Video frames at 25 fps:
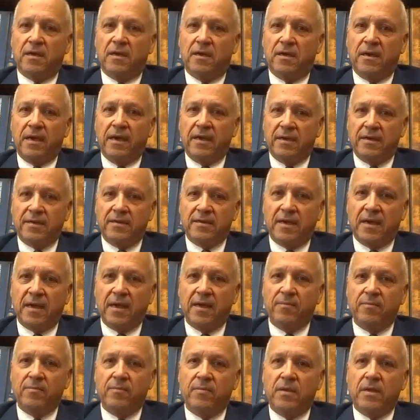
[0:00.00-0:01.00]
at a
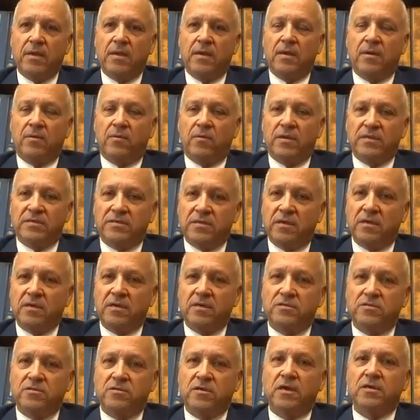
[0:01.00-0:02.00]
time when it's under
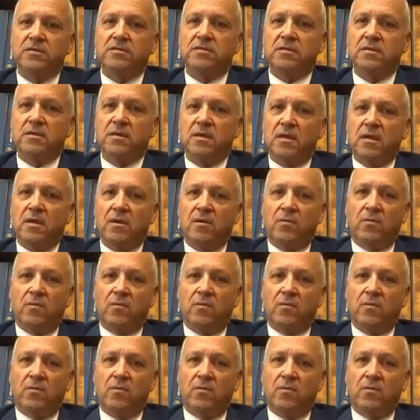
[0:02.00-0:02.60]
construction